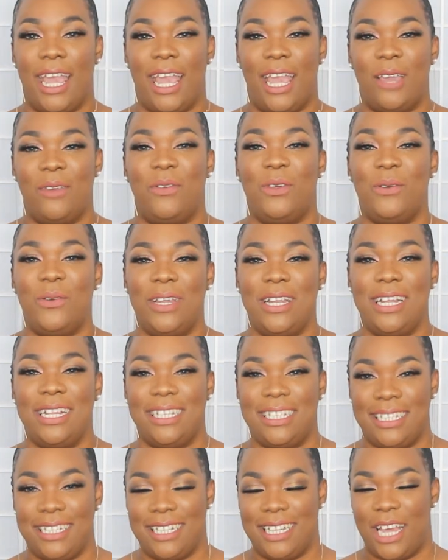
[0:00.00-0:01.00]
If you want
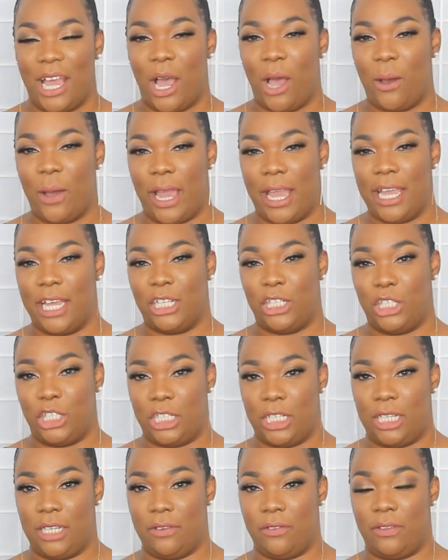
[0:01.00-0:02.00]
to see how I
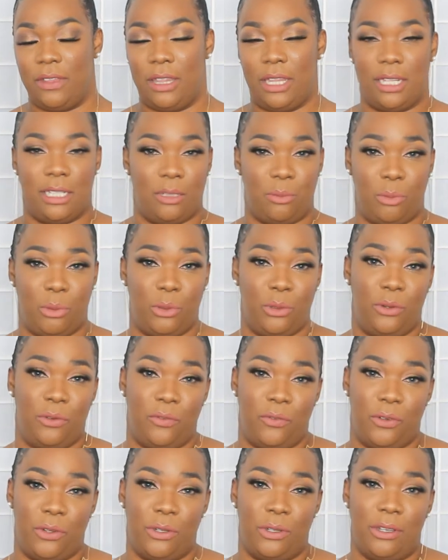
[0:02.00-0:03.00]
achieve this
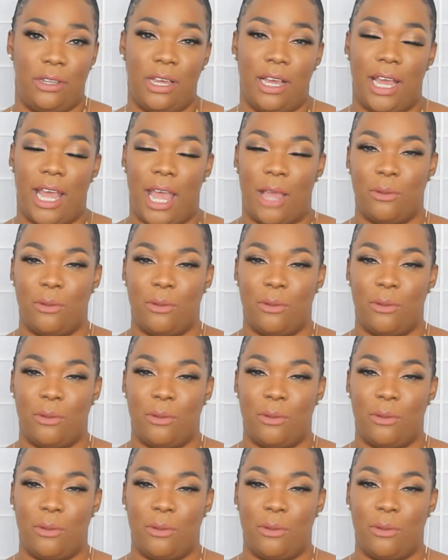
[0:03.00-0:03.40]
beautiful look,